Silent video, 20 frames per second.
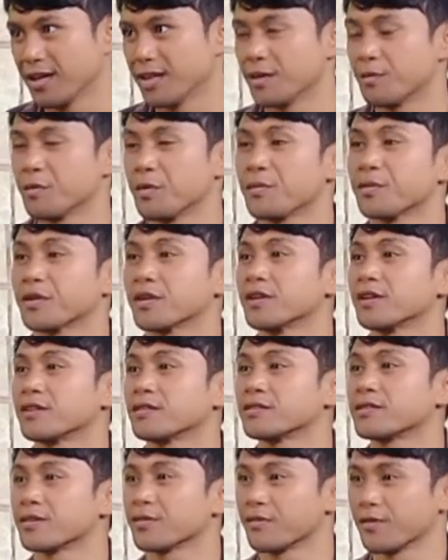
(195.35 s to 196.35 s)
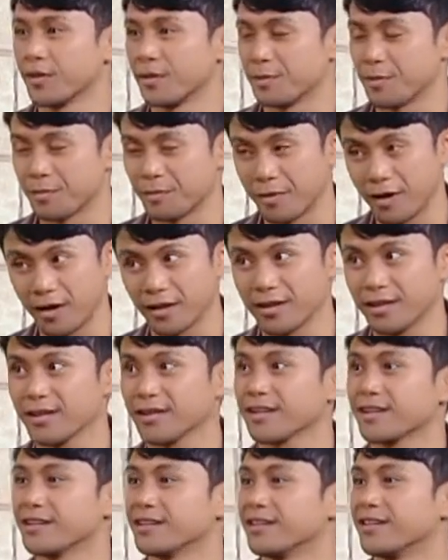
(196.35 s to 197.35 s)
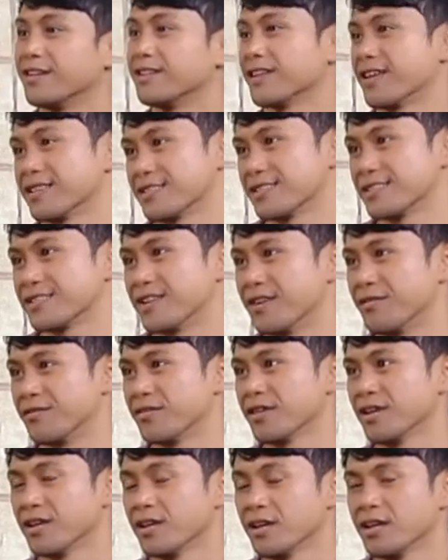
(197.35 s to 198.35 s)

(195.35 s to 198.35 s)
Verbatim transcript: Then we would go to Philharmonic and all that stuff.